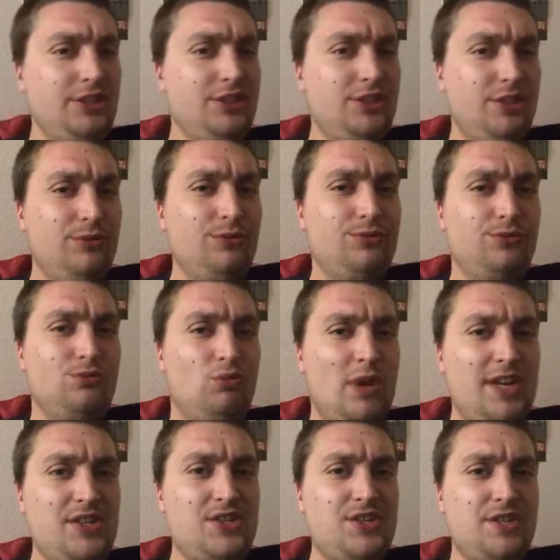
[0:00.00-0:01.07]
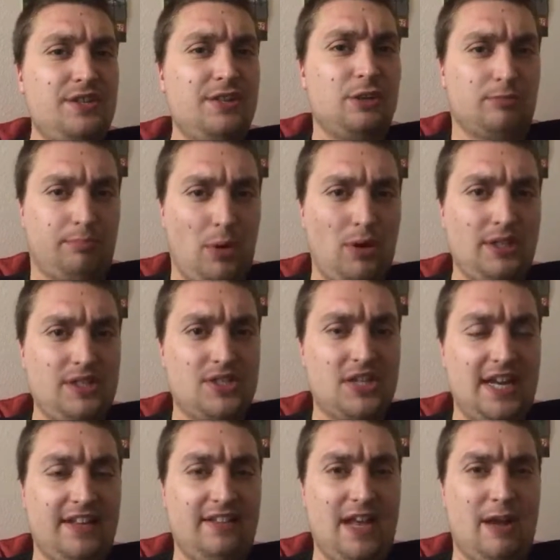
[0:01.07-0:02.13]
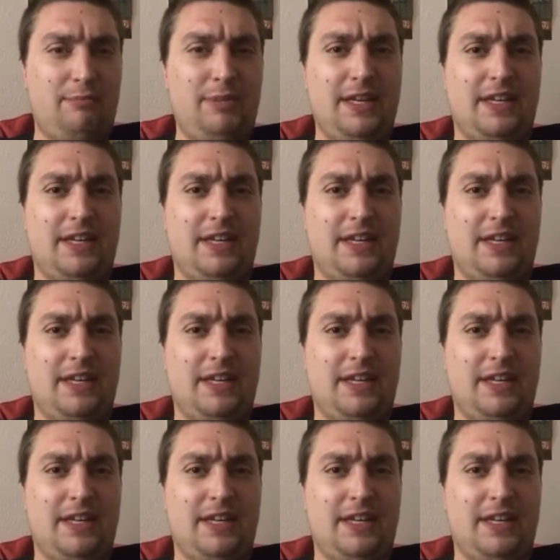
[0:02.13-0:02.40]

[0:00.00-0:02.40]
shouldn't waste your bullets like that,